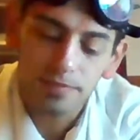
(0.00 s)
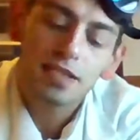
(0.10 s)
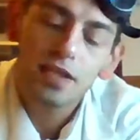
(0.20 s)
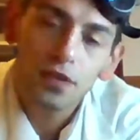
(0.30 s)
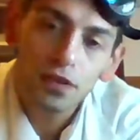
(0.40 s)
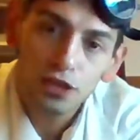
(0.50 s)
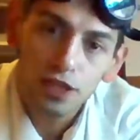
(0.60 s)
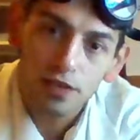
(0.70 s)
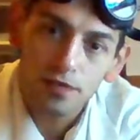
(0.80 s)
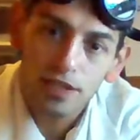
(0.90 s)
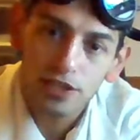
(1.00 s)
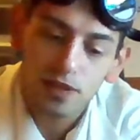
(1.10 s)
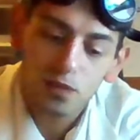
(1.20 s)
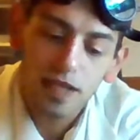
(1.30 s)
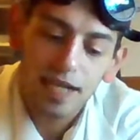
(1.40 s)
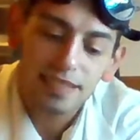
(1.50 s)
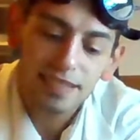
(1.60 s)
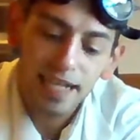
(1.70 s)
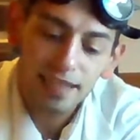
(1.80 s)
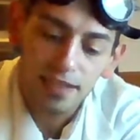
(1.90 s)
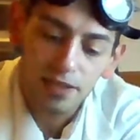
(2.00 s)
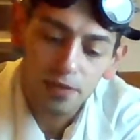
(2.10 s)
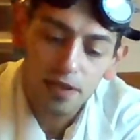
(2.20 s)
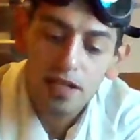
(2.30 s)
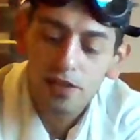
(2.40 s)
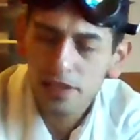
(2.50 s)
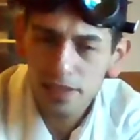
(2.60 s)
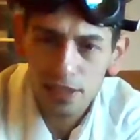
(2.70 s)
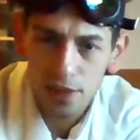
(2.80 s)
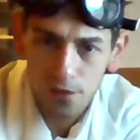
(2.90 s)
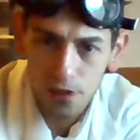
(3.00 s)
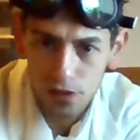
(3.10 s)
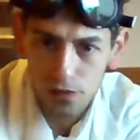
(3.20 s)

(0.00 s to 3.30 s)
In the 3rd generation, we had Taillow. This is the first